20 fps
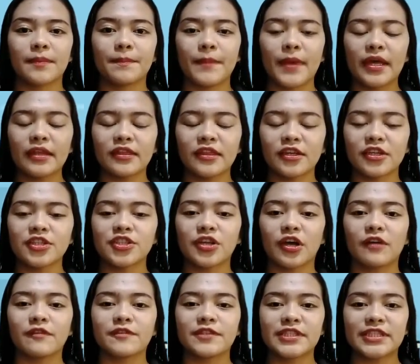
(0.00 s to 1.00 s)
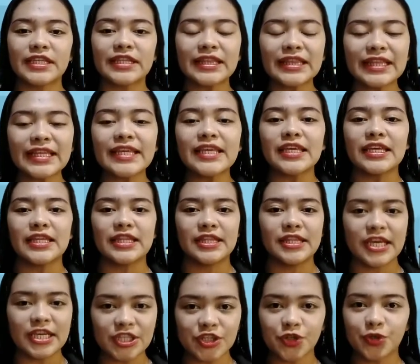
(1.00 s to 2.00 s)
the methods of settling
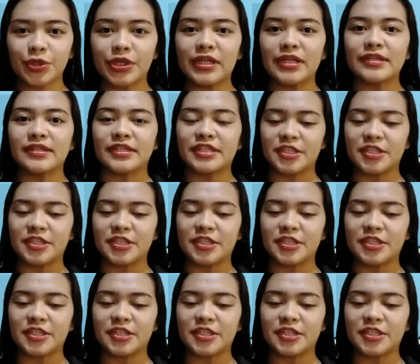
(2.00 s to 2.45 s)
industrial